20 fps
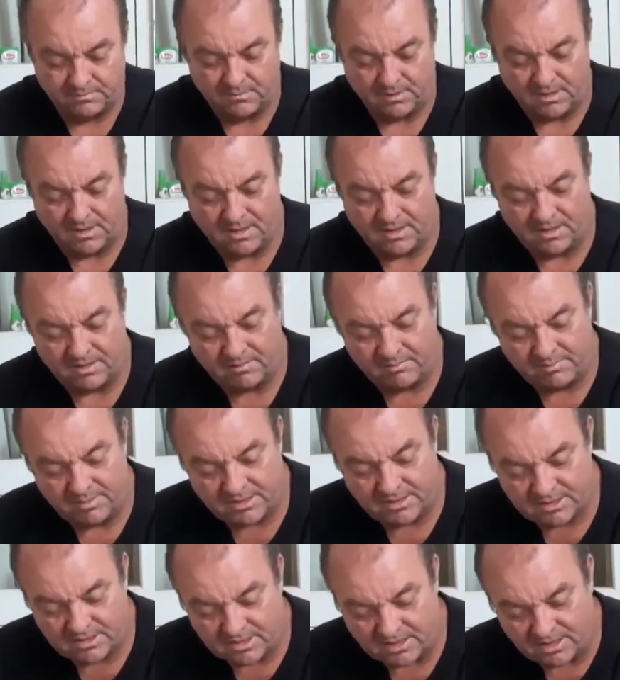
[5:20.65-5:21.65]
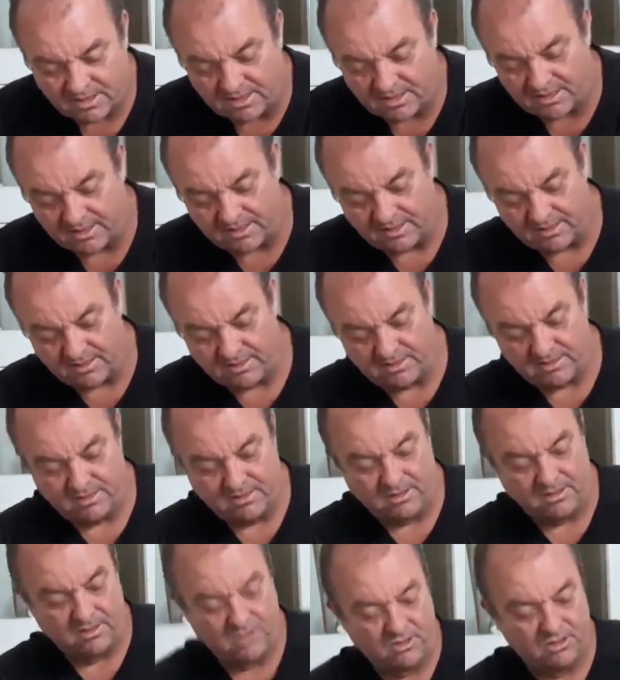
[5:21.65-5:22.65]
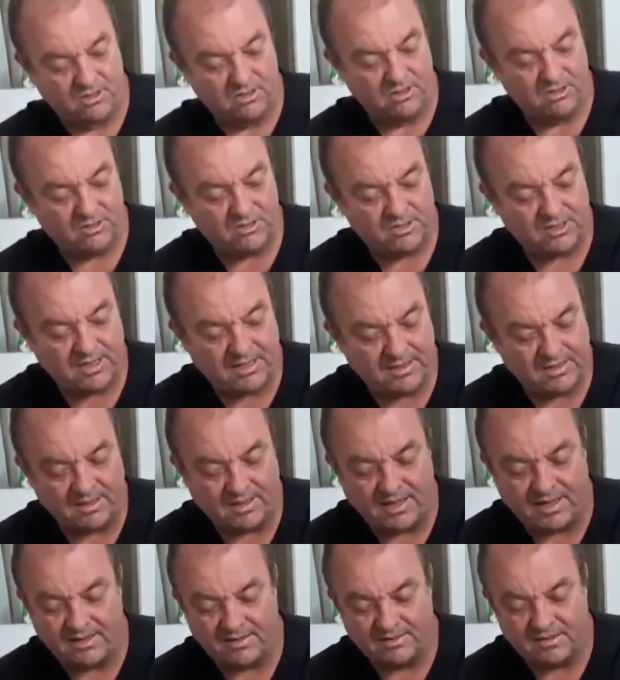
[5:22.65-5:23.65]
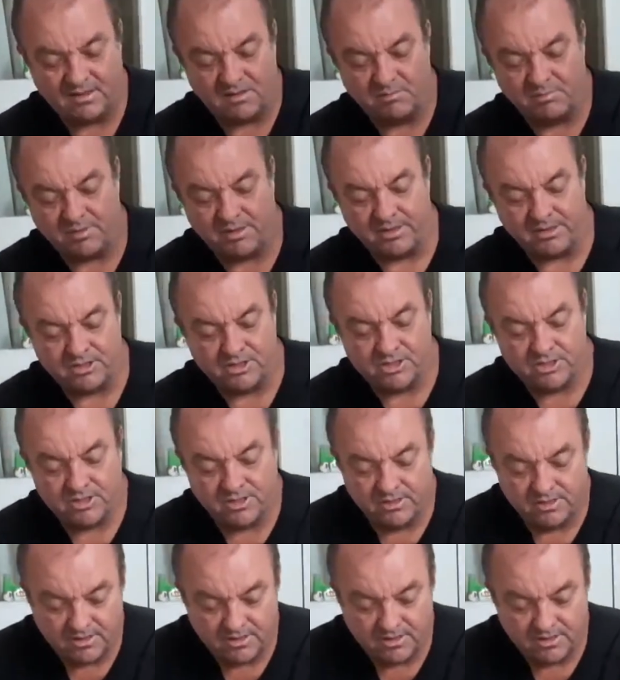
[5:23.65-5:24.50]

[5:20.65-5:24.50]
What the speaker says: And then Bintang looks like the lightest of the bunch.